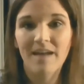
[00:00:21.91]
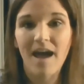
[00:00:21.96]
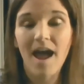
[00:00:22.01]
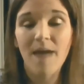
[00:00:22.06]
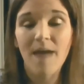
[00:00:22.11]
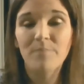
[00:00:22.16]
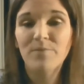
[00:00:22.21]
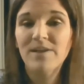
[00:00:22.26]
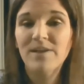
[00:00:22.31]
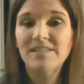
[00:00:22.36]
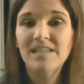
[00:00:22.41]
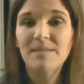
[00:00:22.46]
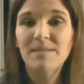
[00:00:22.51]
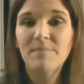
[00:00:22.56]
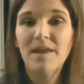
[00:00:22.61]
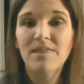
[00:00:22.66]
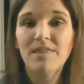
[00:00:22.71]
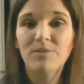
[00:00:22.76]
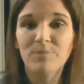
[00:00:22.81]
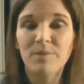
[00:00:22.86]
I'm raising
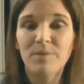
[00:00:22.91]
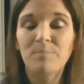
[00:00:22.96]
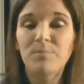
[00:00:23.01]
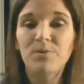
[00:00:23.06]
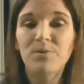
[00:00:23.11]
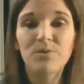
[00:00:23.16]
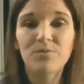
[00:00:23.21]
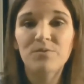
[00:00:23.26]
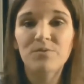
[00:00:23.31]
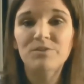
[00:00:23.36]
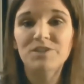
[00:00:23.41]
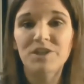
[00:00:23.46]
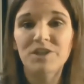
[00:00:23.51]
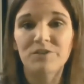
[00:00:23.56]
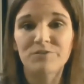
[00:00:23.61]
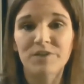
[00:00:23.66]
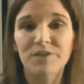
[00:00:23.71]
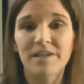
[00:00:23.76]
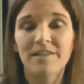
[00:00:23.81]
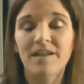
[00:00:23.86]
my 3 beautiful
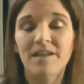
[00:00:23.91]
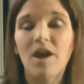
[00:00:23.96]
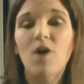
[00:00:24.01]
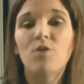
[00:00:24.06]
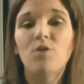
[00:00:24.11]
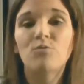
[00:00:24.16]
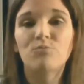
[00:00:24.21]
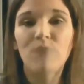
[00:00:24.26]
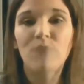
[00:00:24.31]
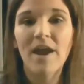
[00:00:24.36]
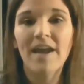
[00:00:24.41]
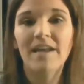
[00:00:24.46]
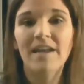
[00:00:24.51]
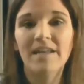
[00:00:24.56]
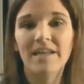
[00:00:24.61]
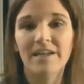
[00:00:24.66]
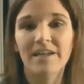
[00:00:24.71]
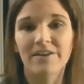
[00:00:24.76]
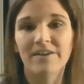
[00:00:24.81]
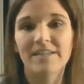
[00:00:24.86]
children right
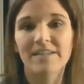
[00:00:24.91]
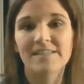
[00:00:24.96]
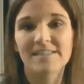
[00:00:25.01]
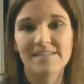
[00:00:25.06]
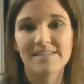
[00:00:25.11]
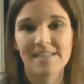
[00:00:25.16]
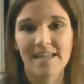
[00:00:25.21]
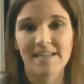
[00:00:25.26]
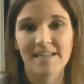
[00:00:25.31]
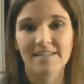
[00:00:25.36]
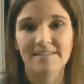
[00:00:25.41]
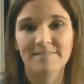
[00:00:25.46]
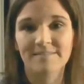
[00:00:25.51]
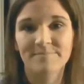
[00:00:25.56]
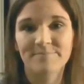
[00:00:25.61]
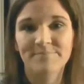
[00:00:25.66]
here in Staten.